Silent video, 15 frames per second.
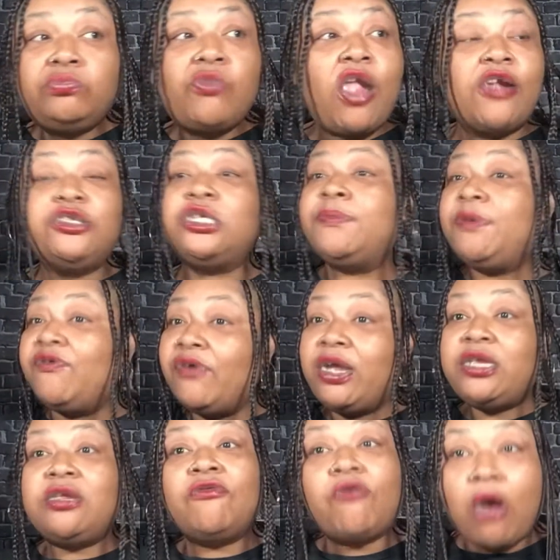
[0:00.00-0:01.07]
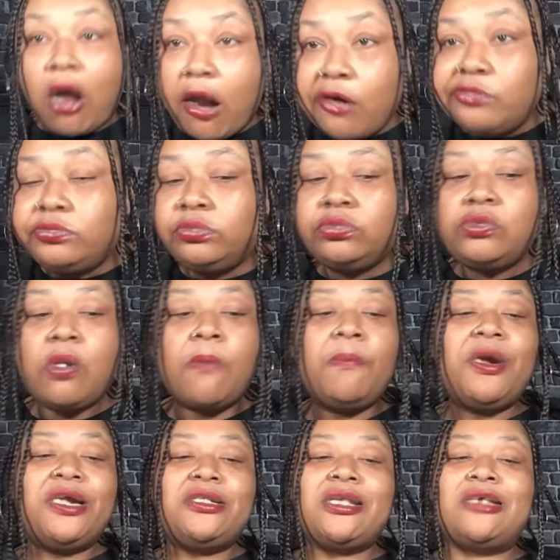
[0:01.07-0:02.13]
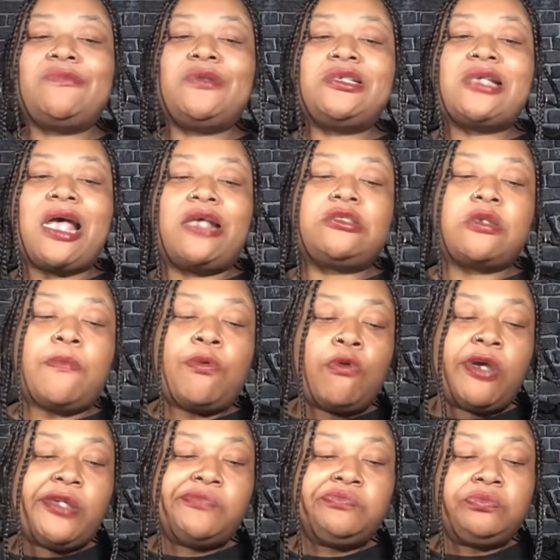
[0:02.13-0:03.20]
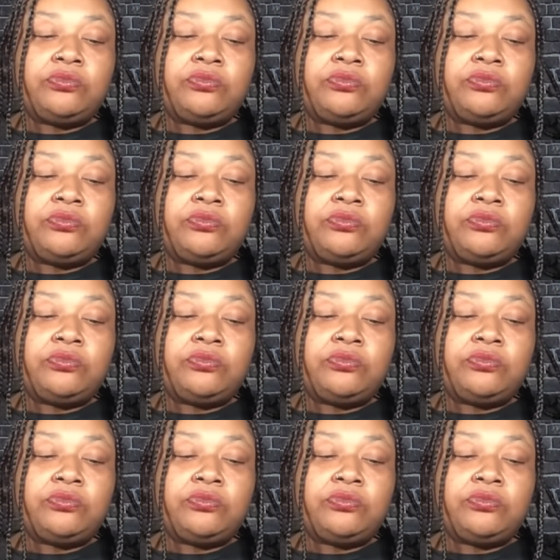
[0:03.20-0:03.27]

And she'd be ready to rock. But that's besides the point.